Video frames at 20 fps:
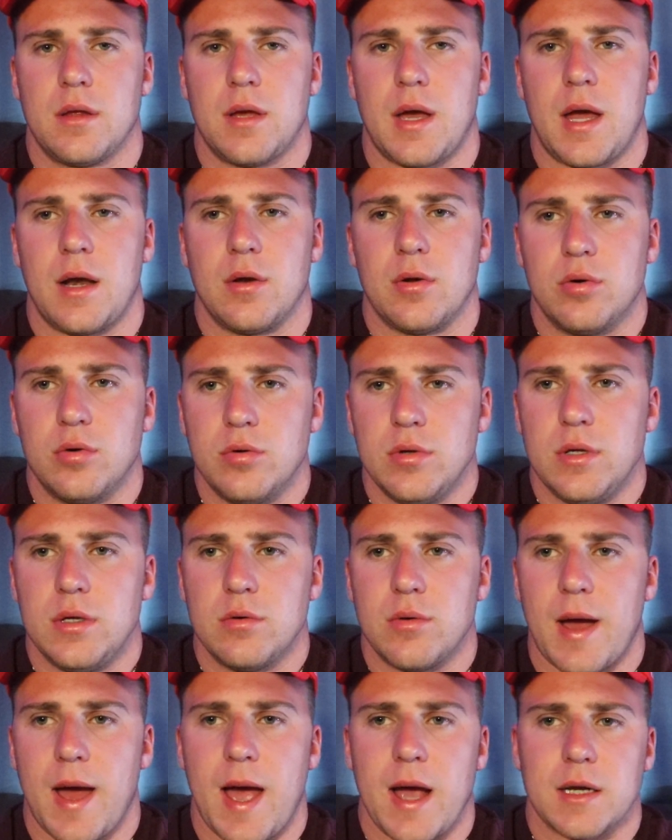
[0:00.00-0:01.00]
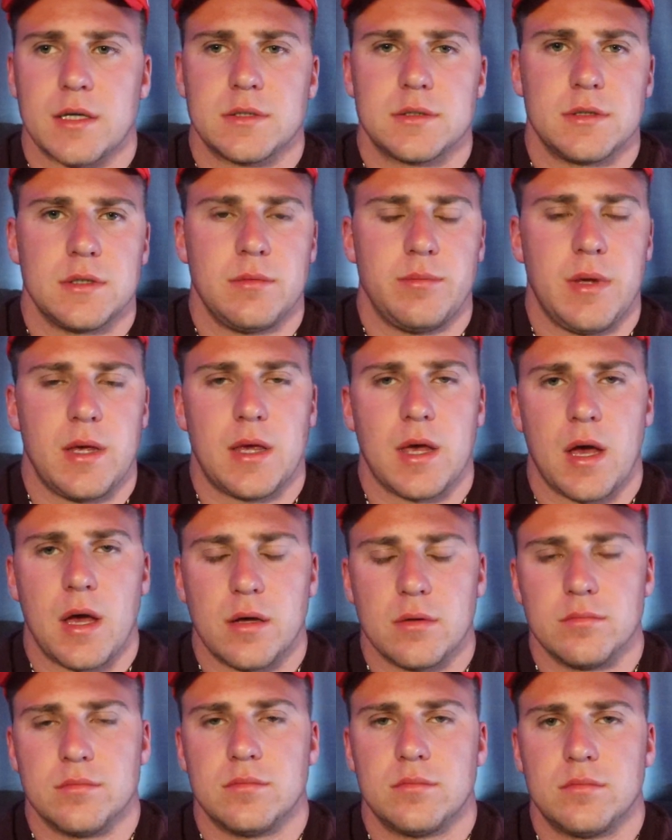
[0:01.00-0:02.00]
at who you actually
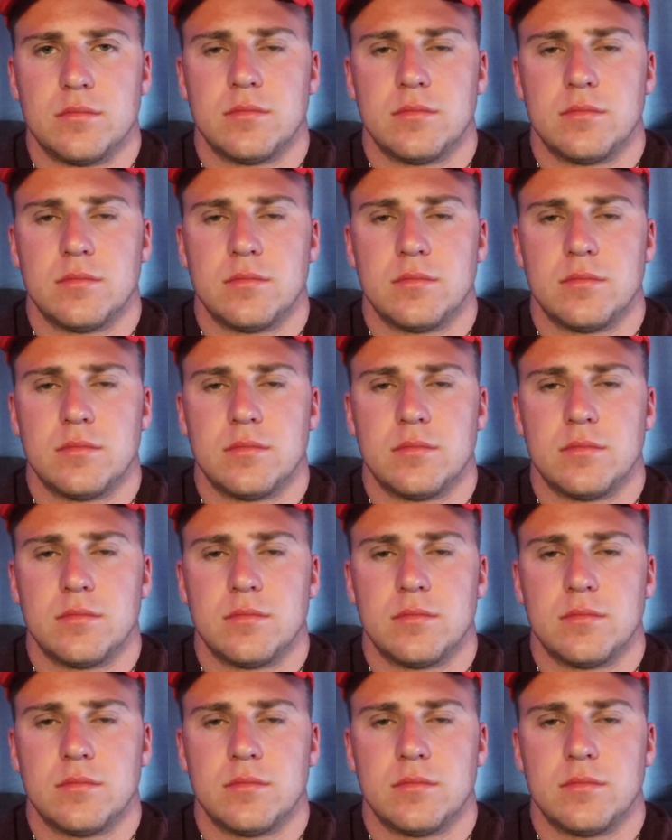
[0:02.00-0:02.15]
become.